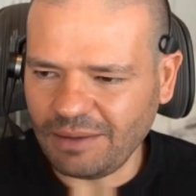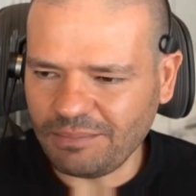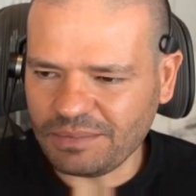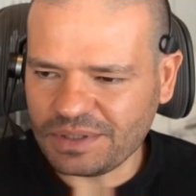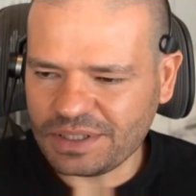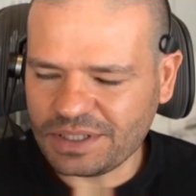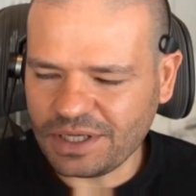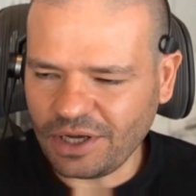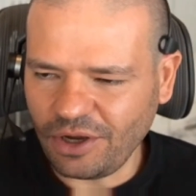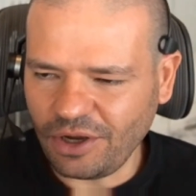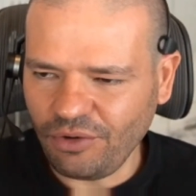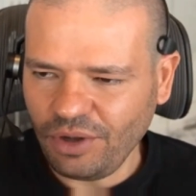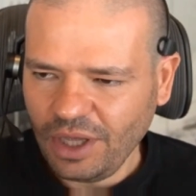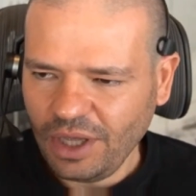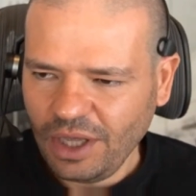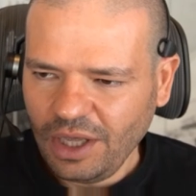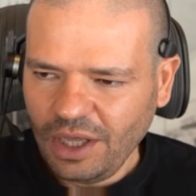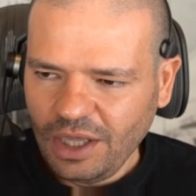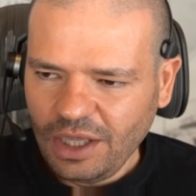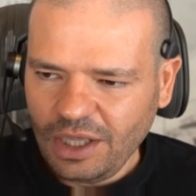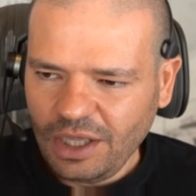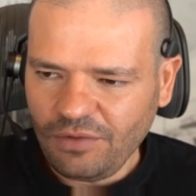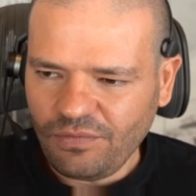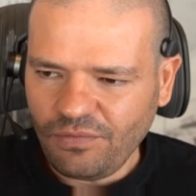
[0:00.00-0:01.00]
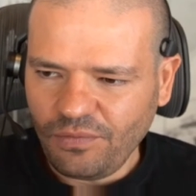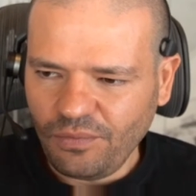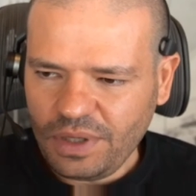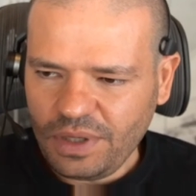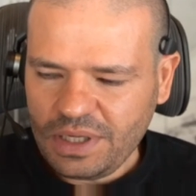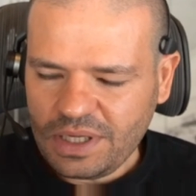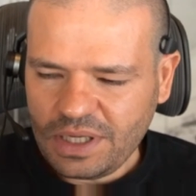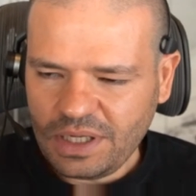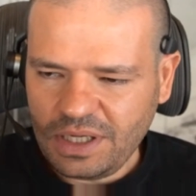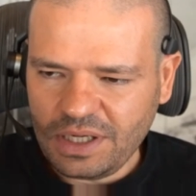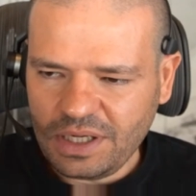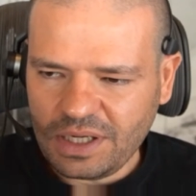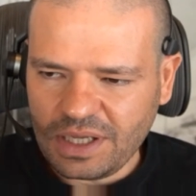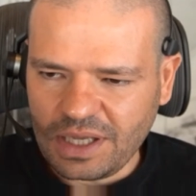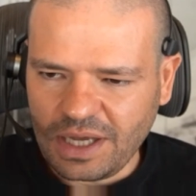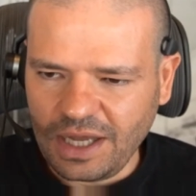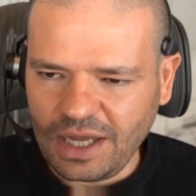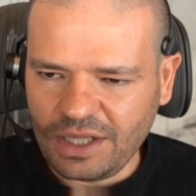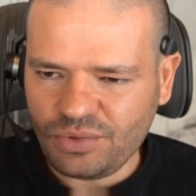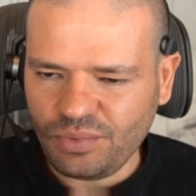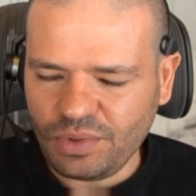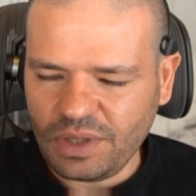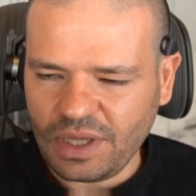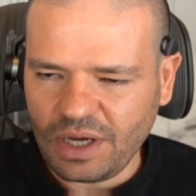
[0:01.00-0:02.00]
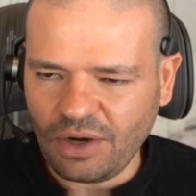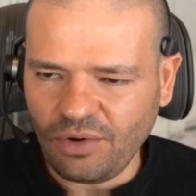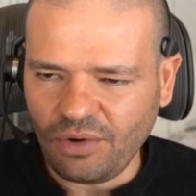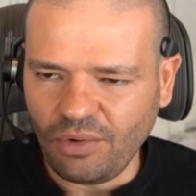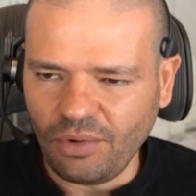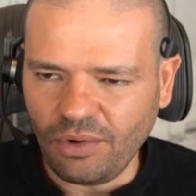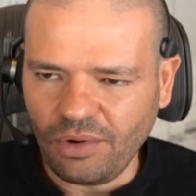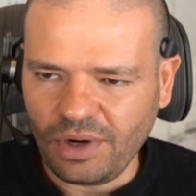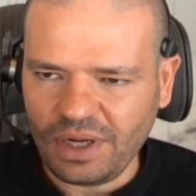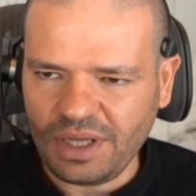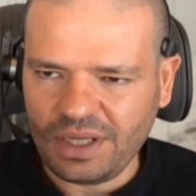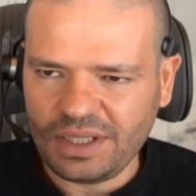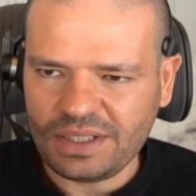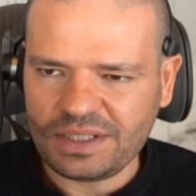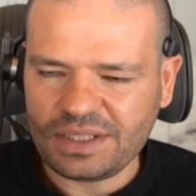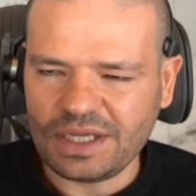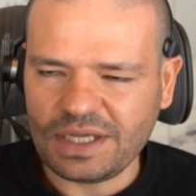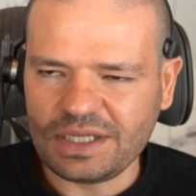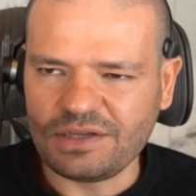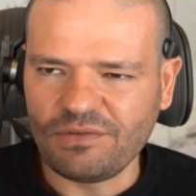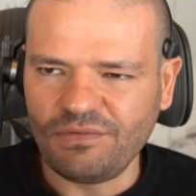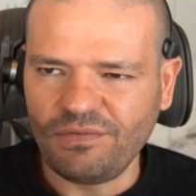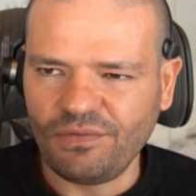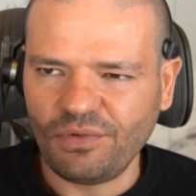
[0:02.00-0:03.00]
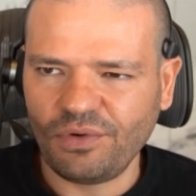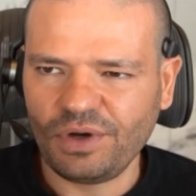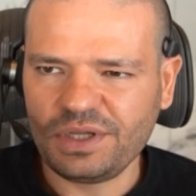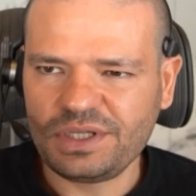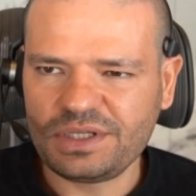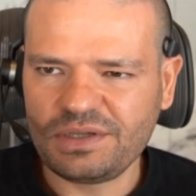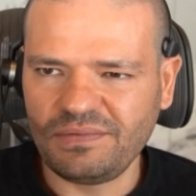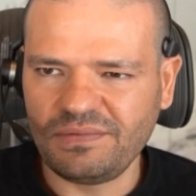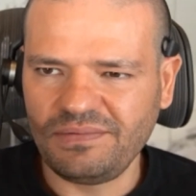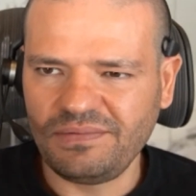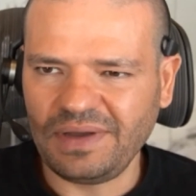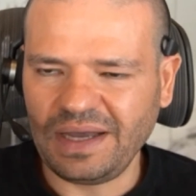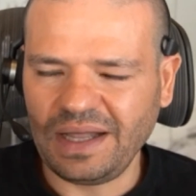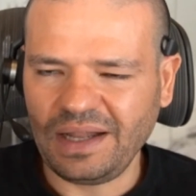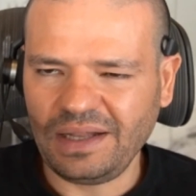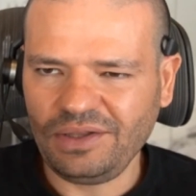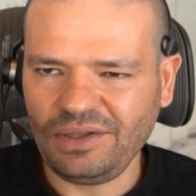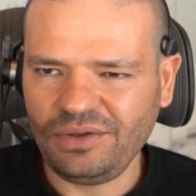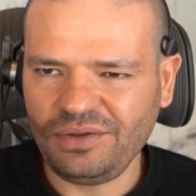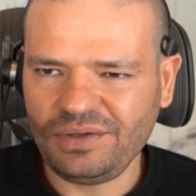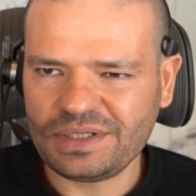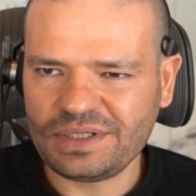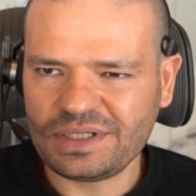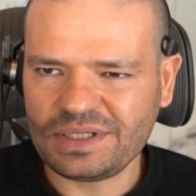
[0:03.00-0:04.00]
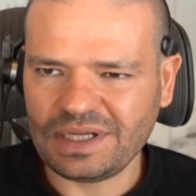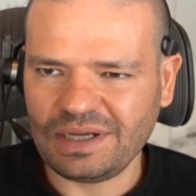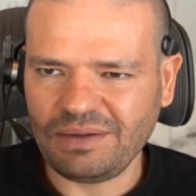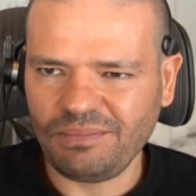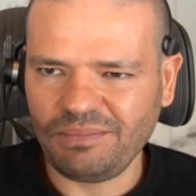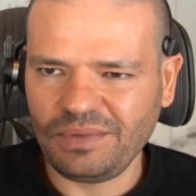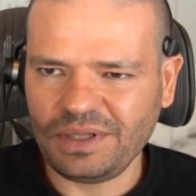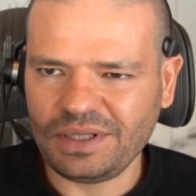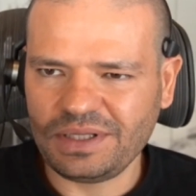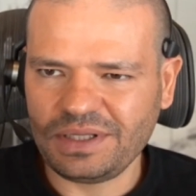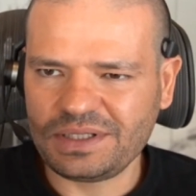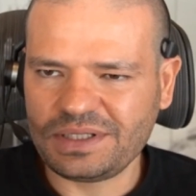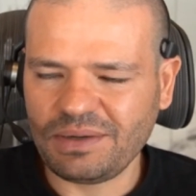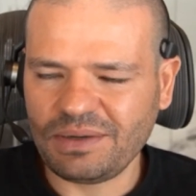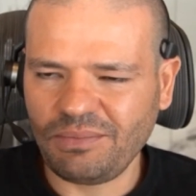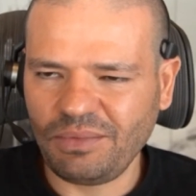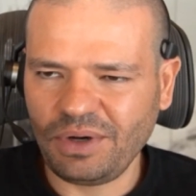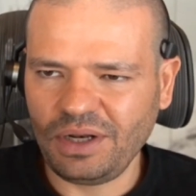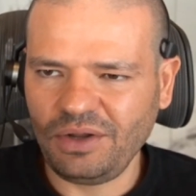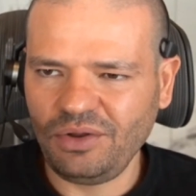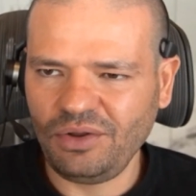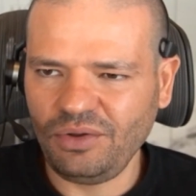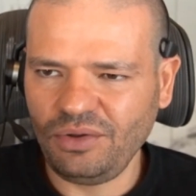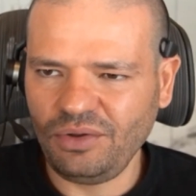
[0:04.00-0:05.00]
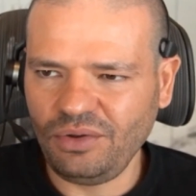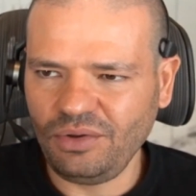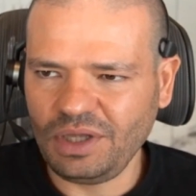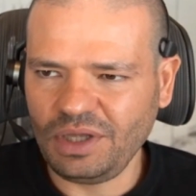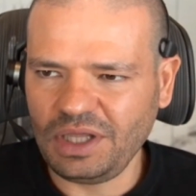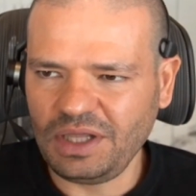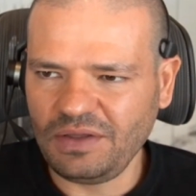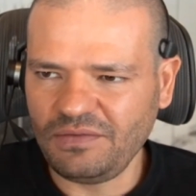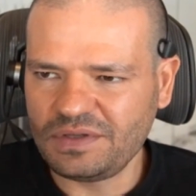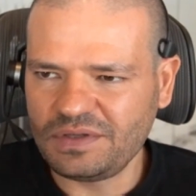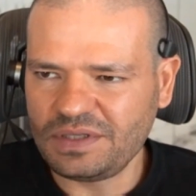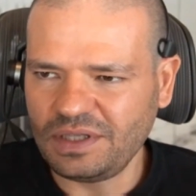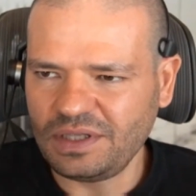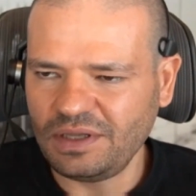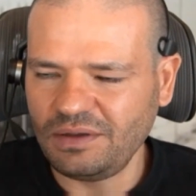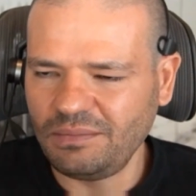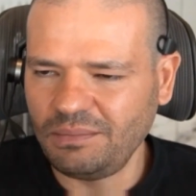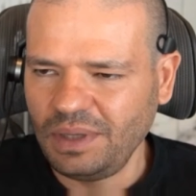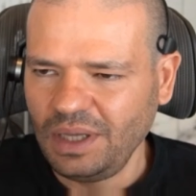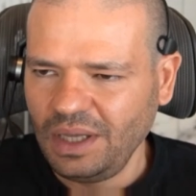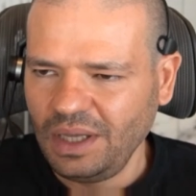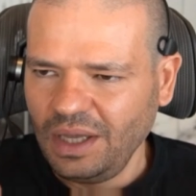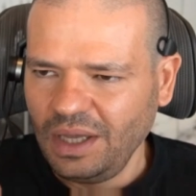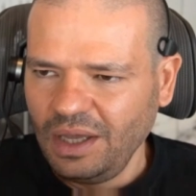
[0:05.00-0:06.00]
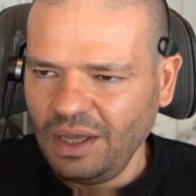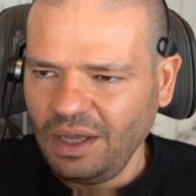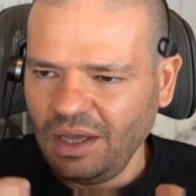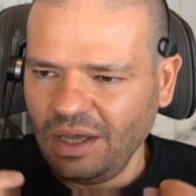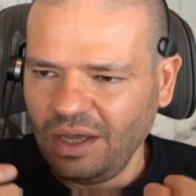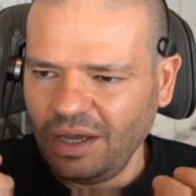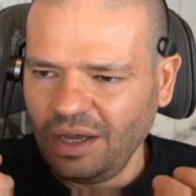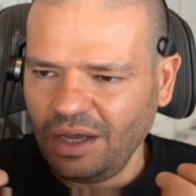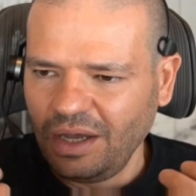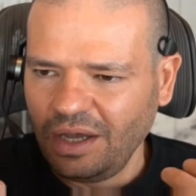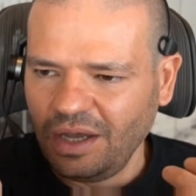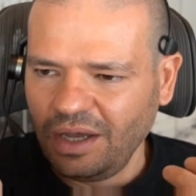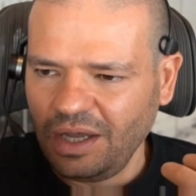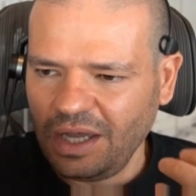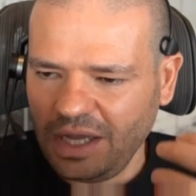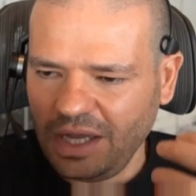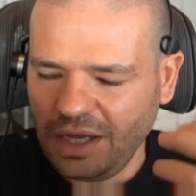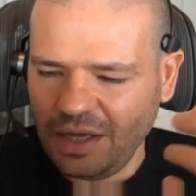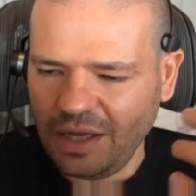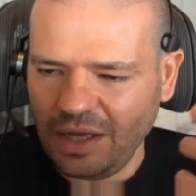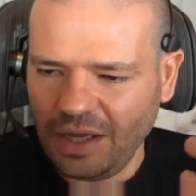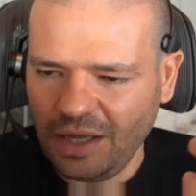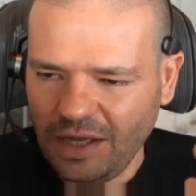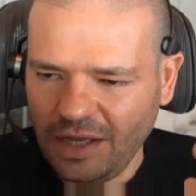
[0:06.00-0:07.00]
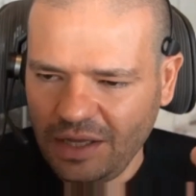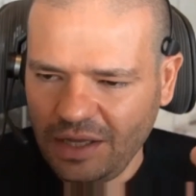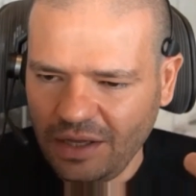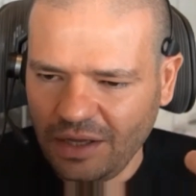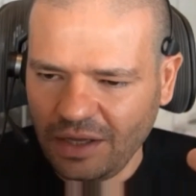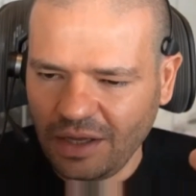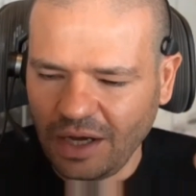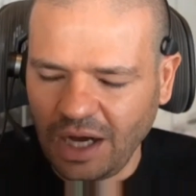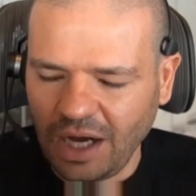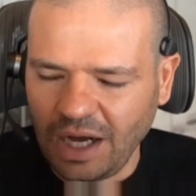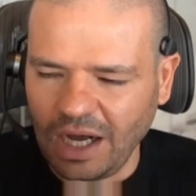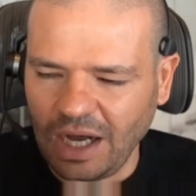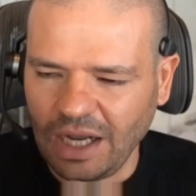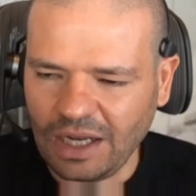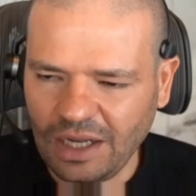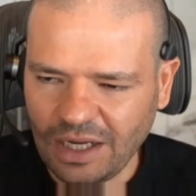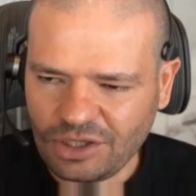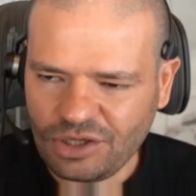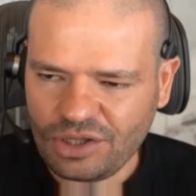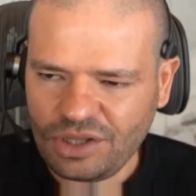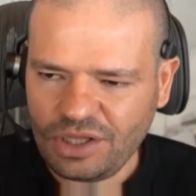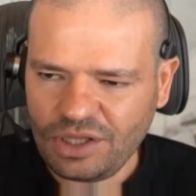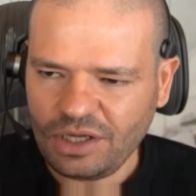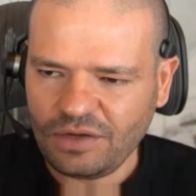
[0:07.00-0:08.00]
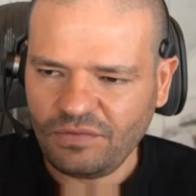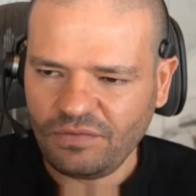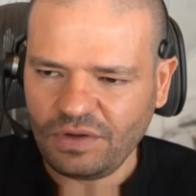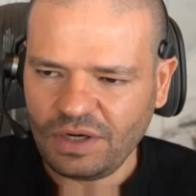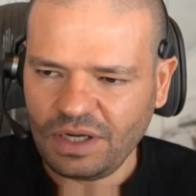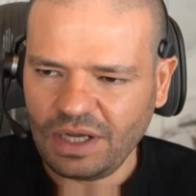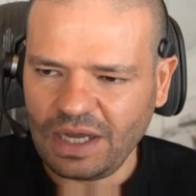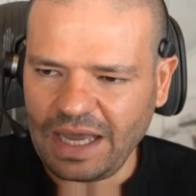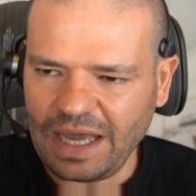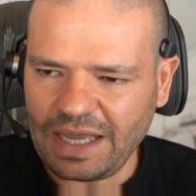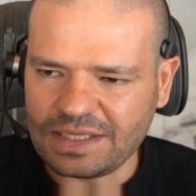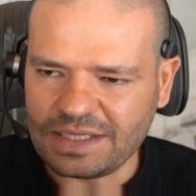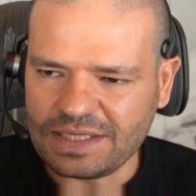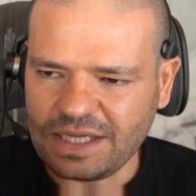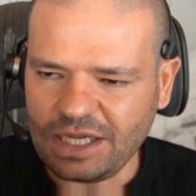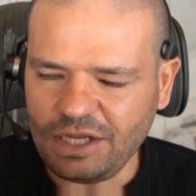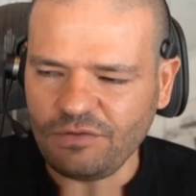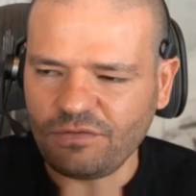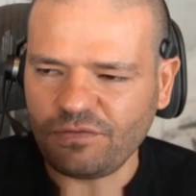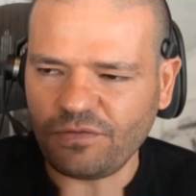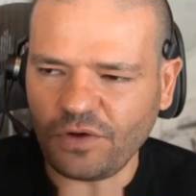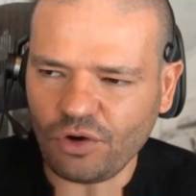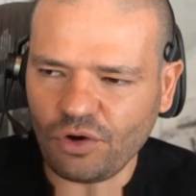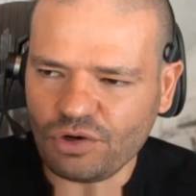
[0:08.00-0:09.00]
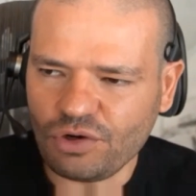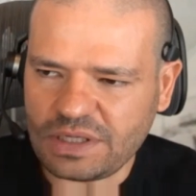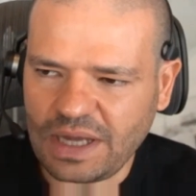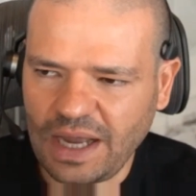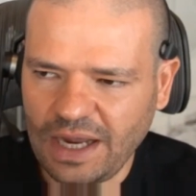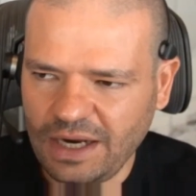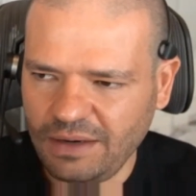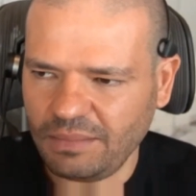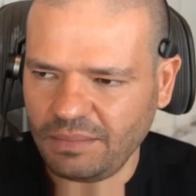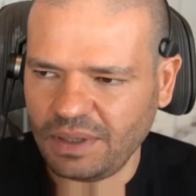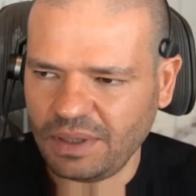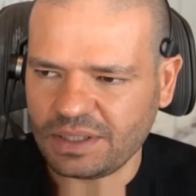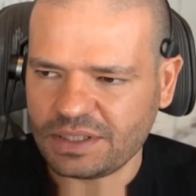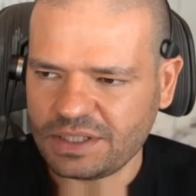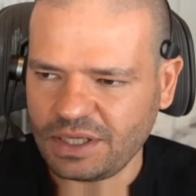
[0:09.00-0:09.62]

So if we can engage with our audience as a voice of value, someone who gives them, I like to think of it as infotainment.